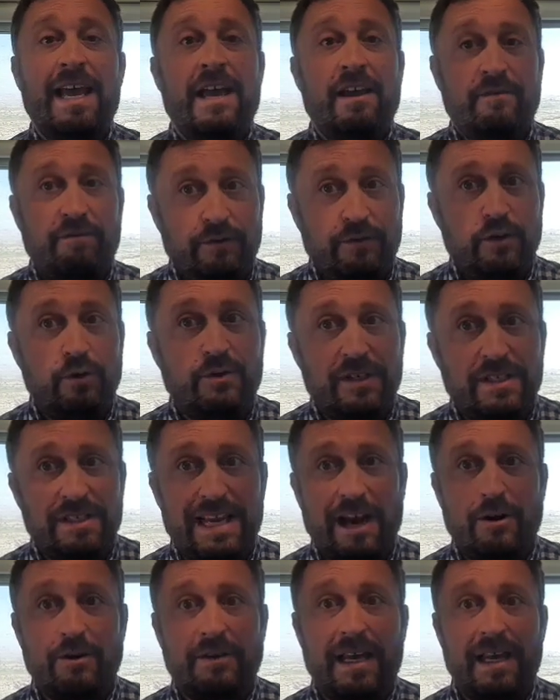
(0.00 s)
infuses
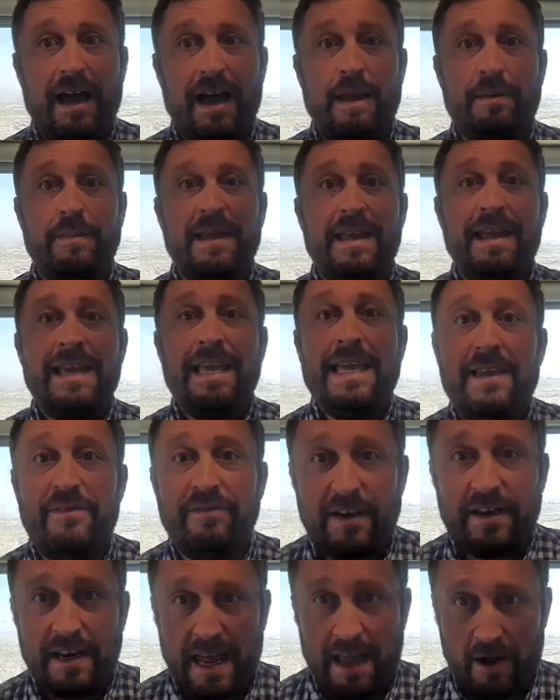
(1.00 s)
our time
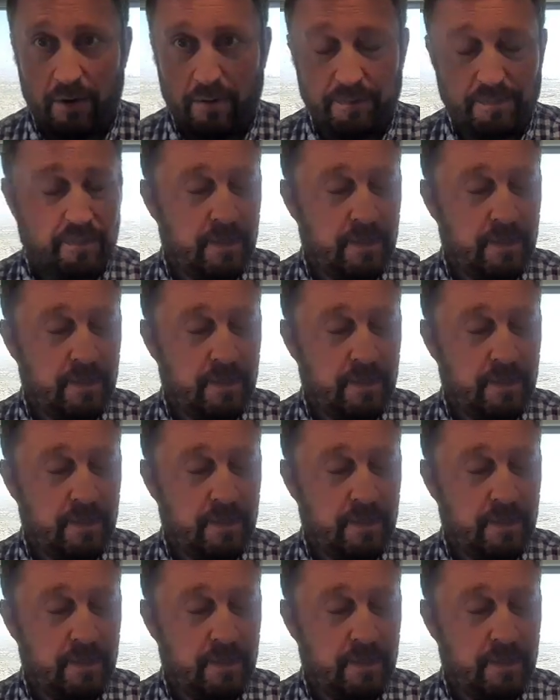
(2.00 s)
even now.